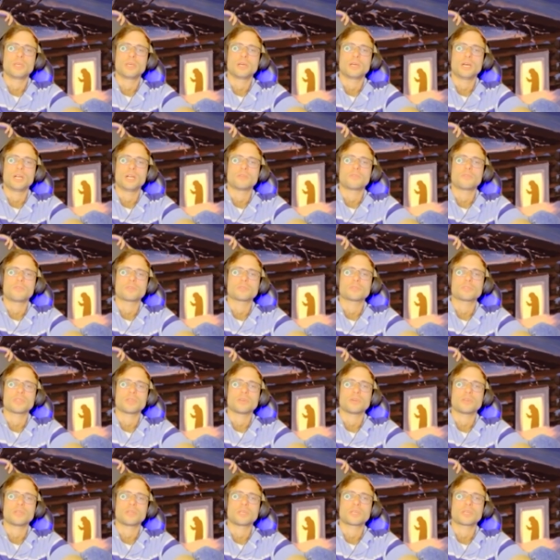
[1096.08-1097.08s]
Although they
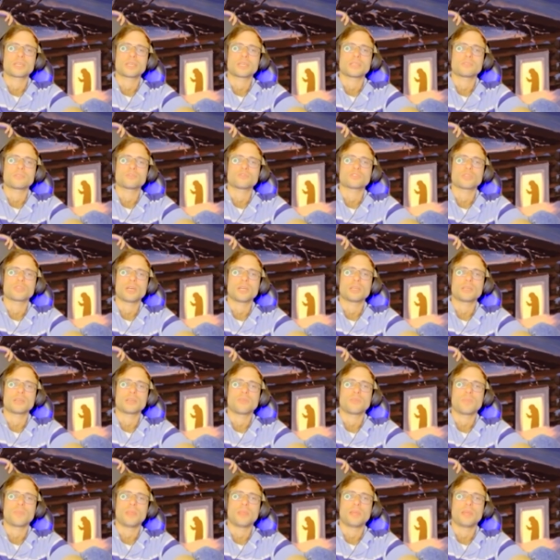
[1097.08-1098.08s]
all agreed to try,
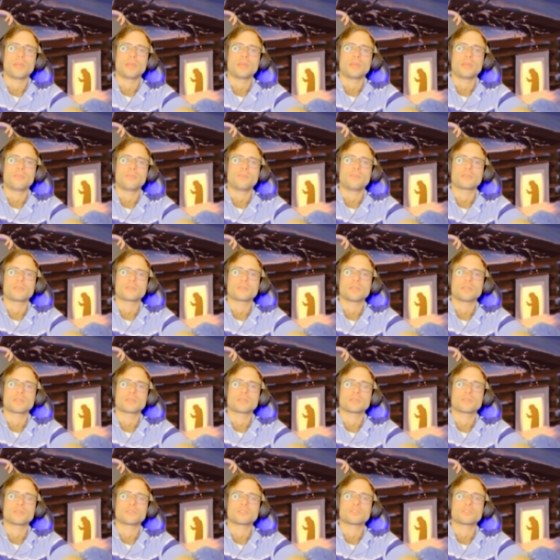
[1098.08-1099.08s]
when the
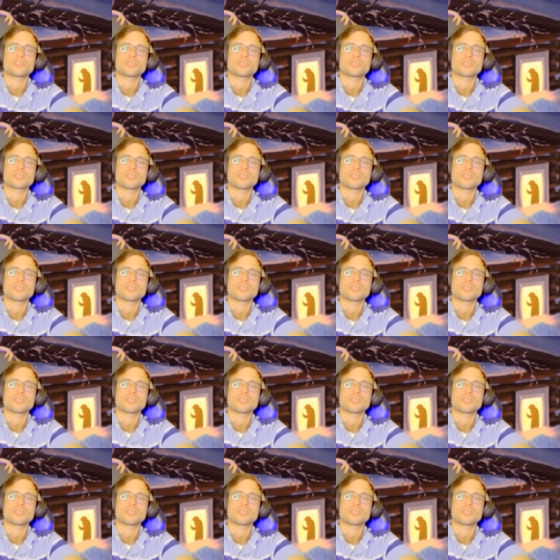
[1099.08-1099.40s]
researchers